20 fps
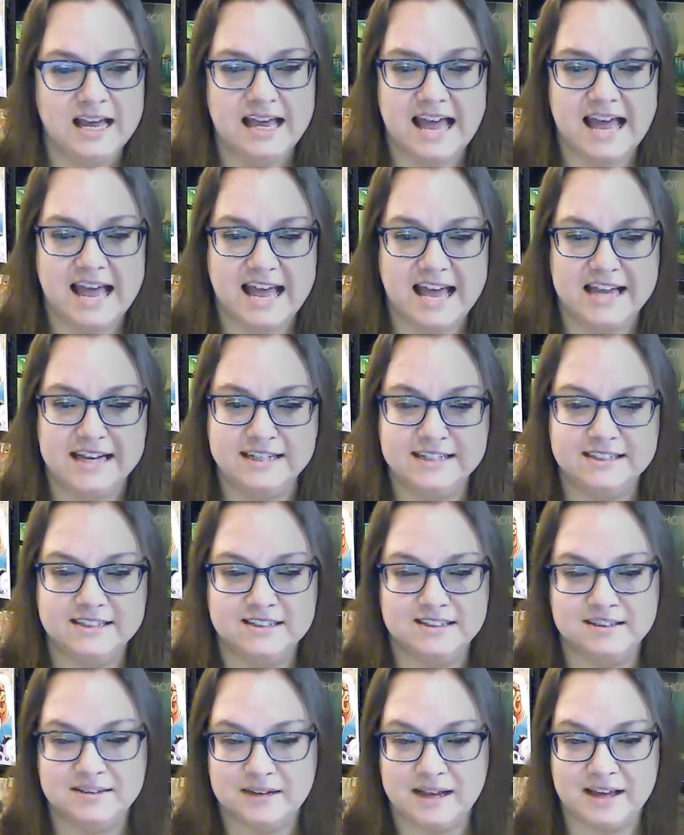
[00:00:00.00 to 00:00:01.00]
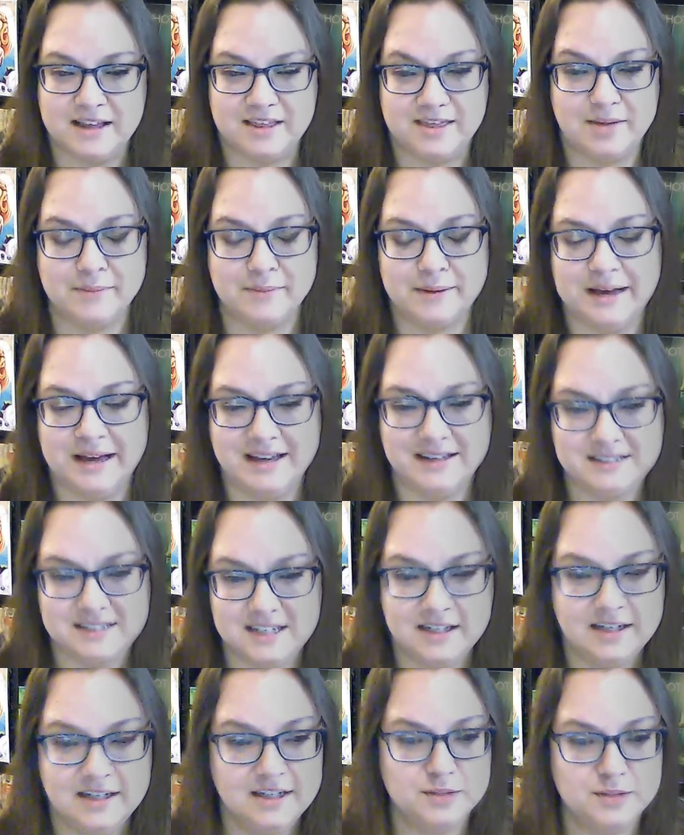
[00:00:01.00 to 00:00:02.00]
And like my
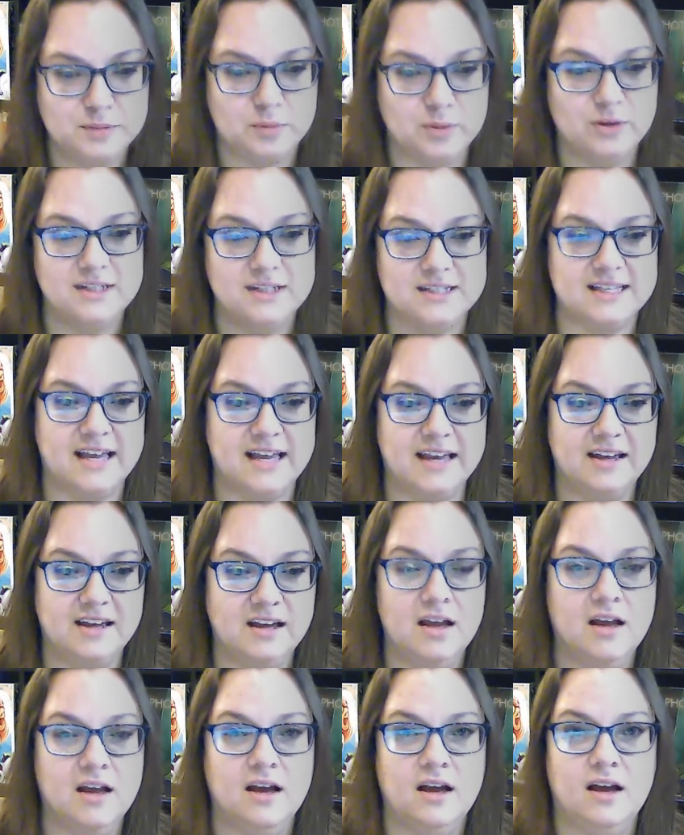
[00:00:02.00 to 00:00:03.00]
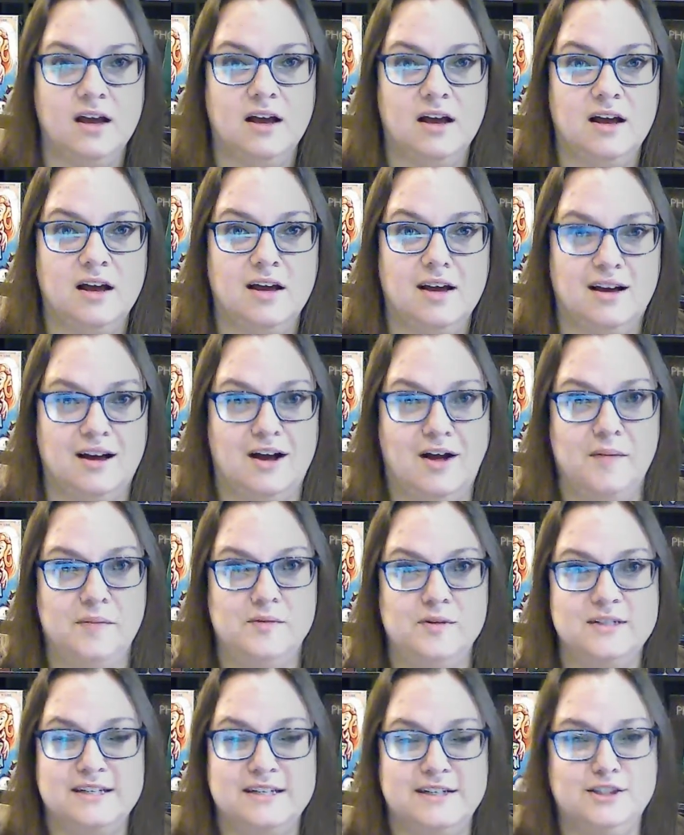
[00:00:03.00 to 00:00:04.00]
teenage boys like
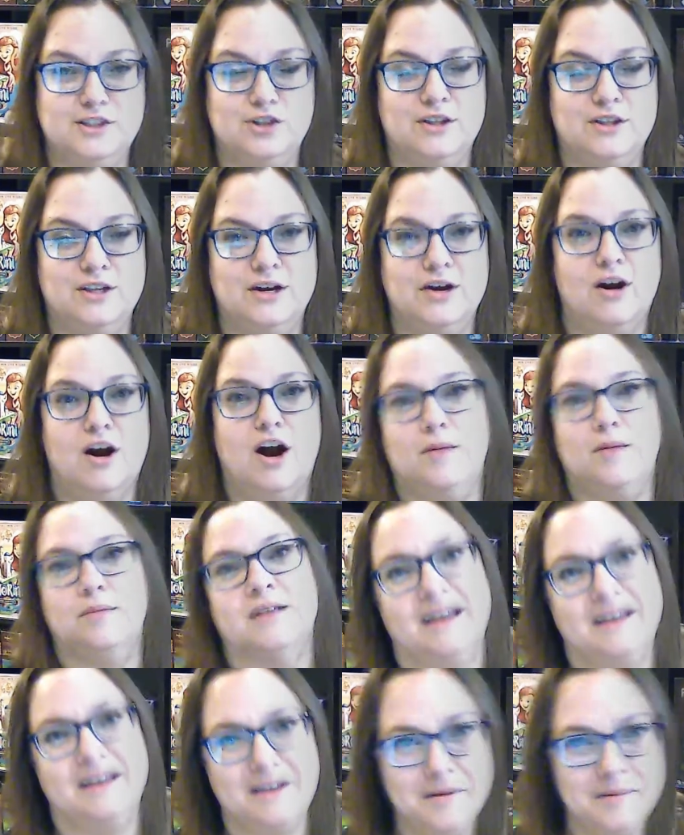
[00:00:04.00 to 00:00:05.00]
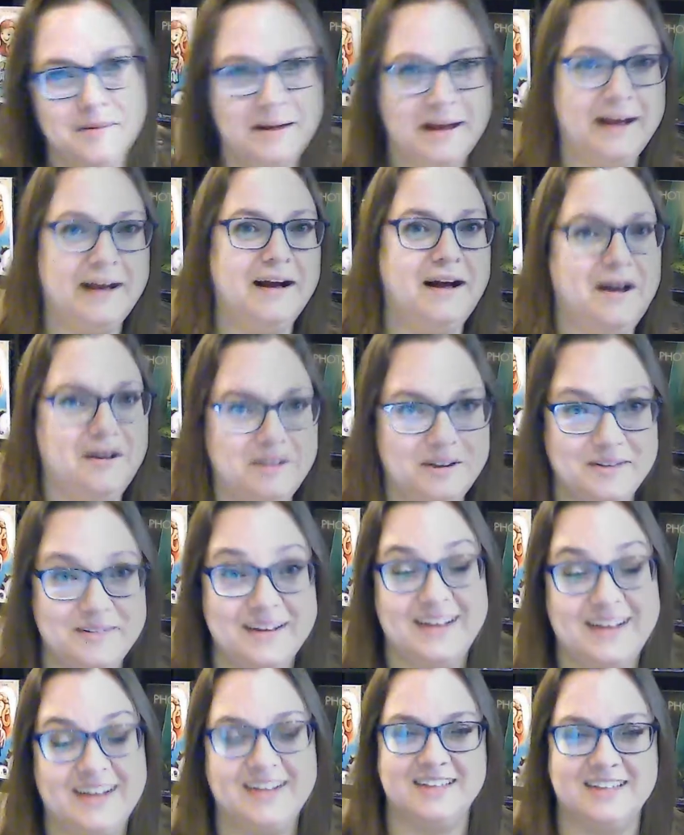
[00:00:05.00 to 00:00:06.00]
almost injured their arm, like oh
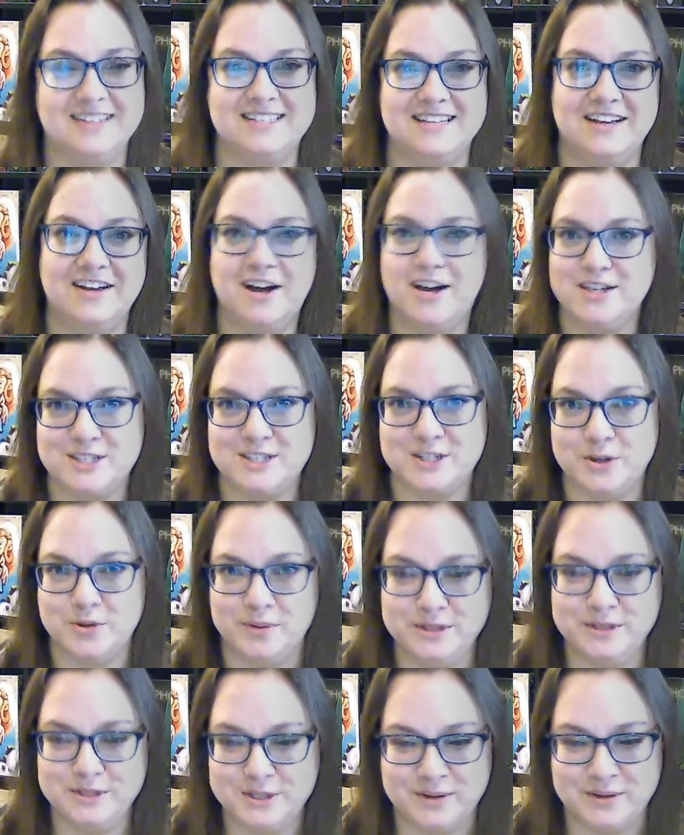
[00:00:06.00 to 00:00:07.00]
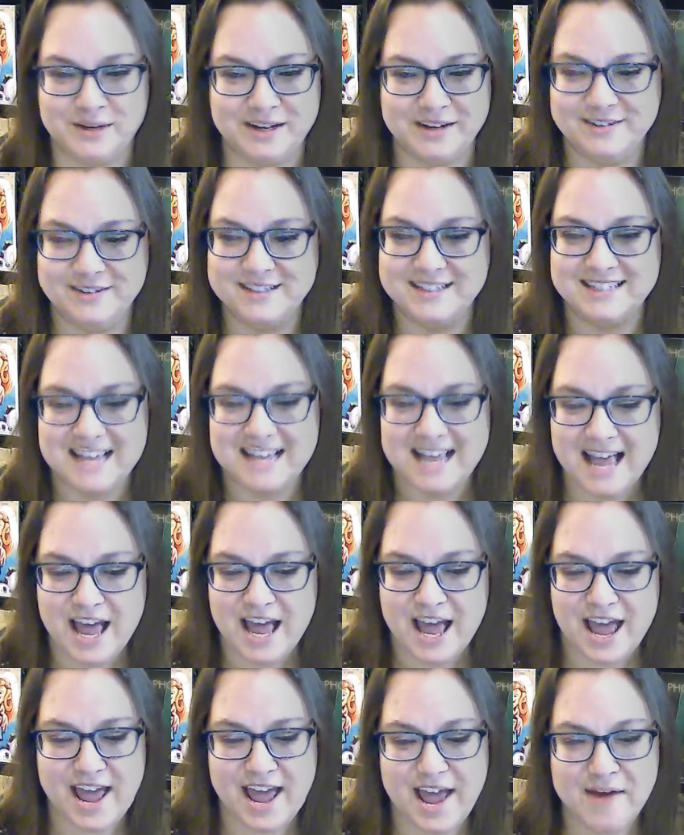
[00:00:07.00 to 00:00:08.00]
my god, because they got so into it.
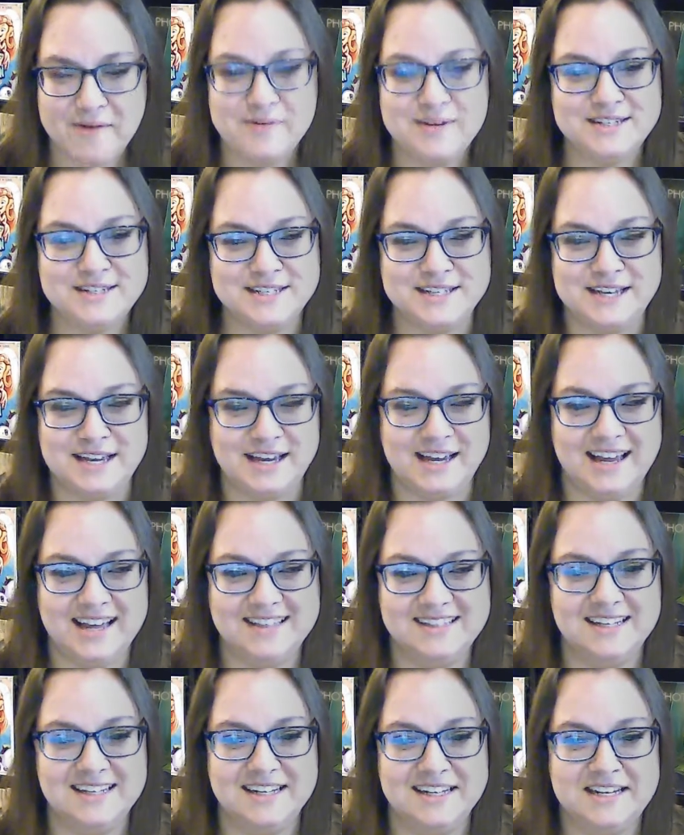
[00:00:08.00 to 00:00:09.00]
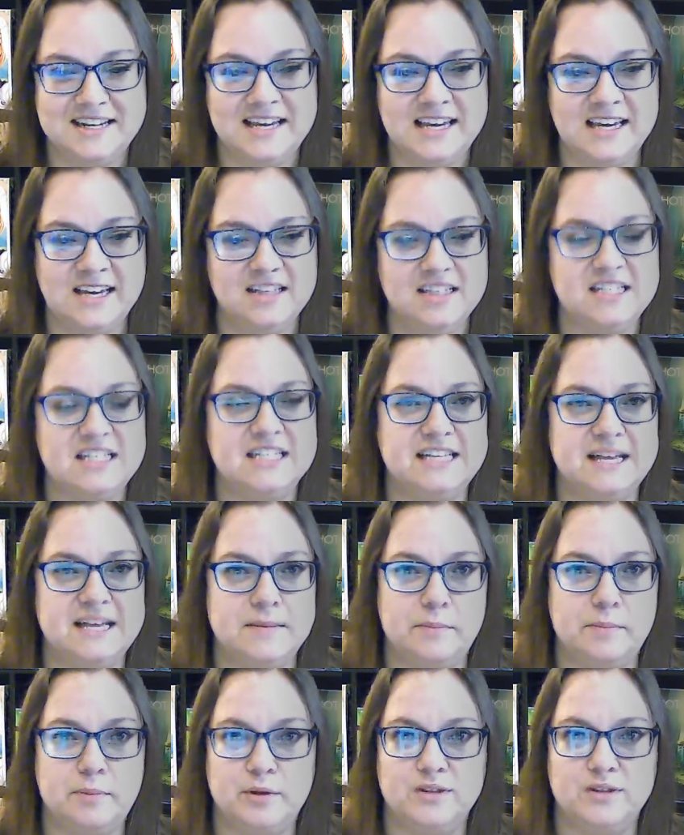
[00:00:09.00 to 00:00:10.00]
It was neat. It's a neat,
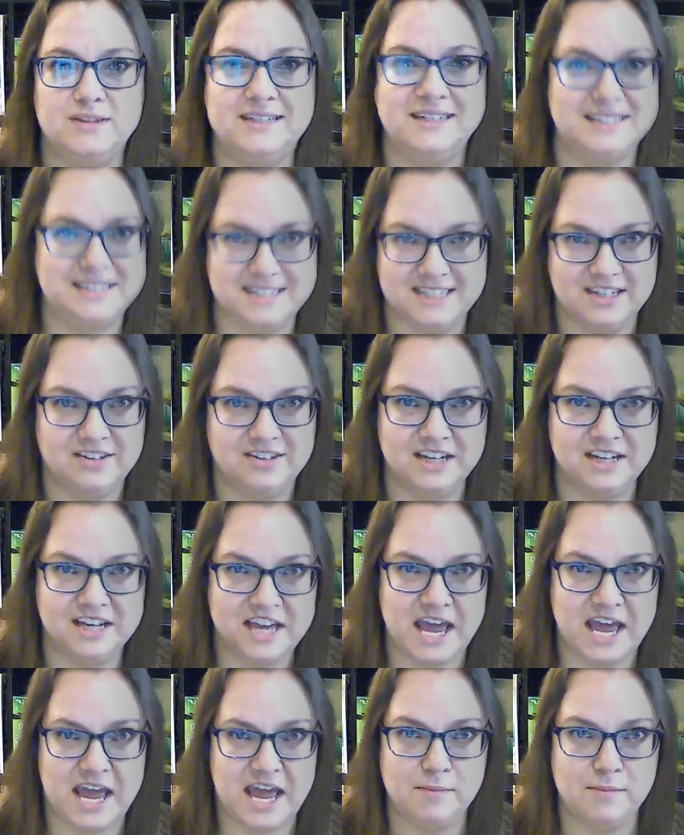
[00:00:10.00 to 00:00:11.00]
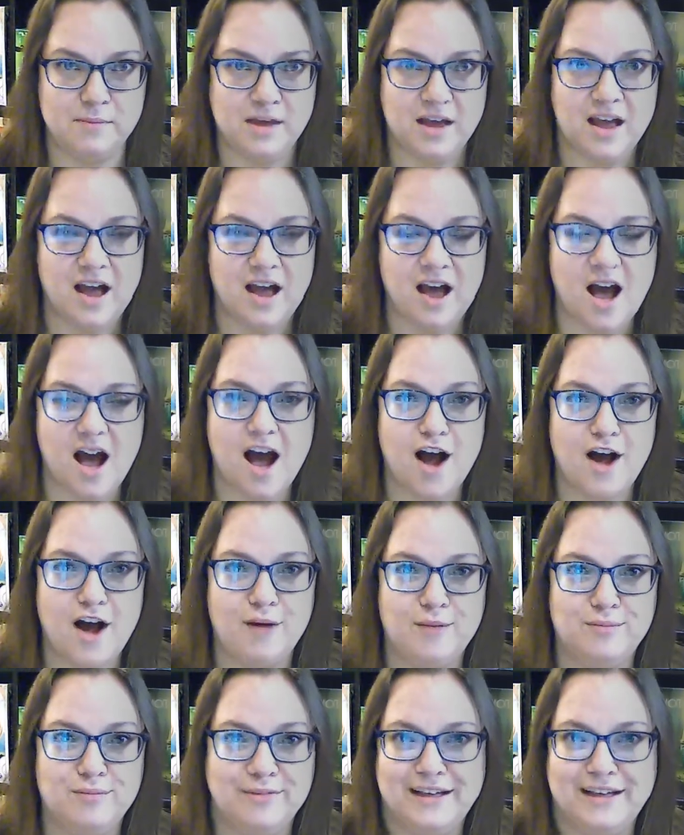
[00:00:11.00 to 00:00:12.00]
simple dexterity game
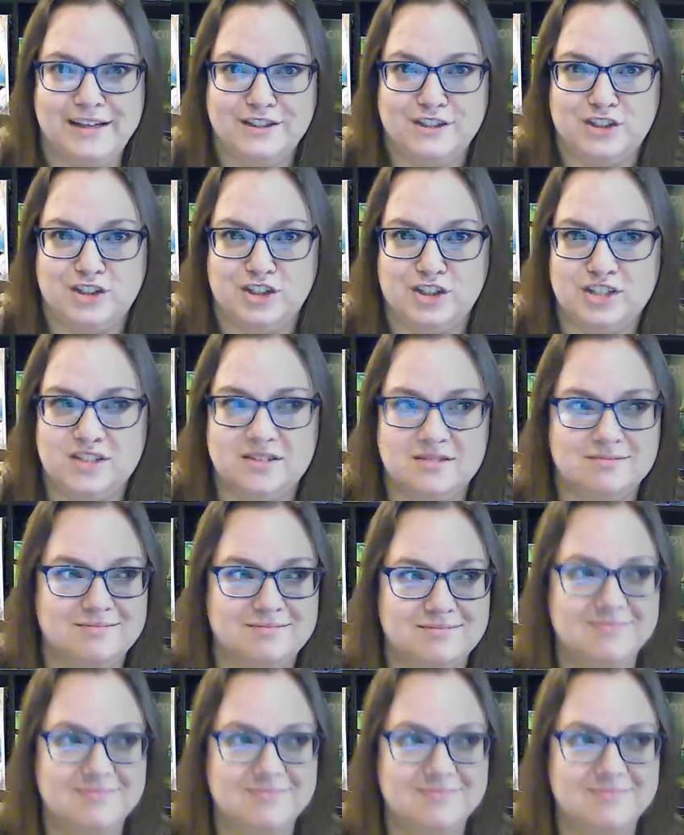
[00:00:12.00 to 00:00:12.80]
that's just